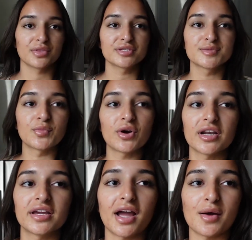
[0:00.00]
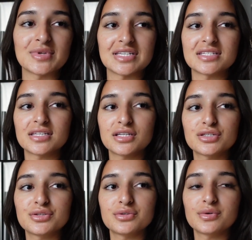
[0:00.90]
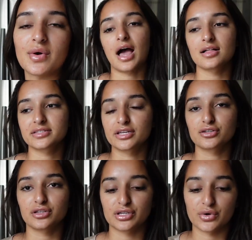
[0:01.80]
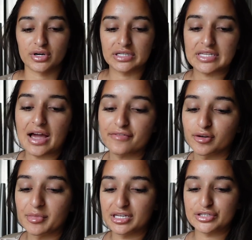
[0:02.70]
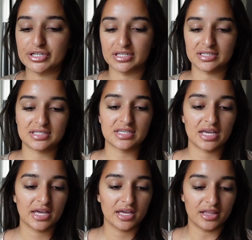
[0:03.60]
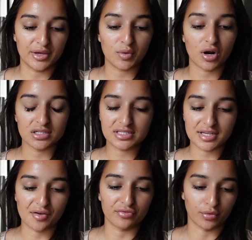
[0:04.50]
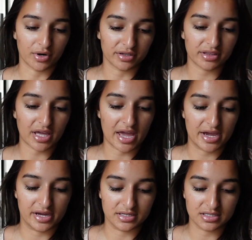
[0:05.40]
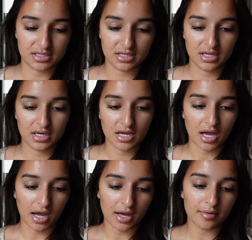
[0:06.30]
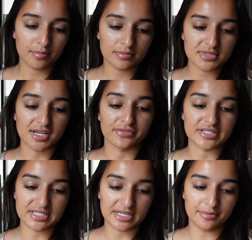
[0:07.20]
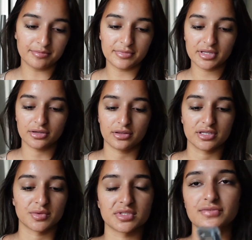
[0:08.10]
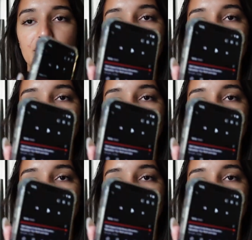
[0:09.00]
This morning I was listening to Alexander Leor's affirmations and they were on self-worth and um, self-esteem. There are these ones if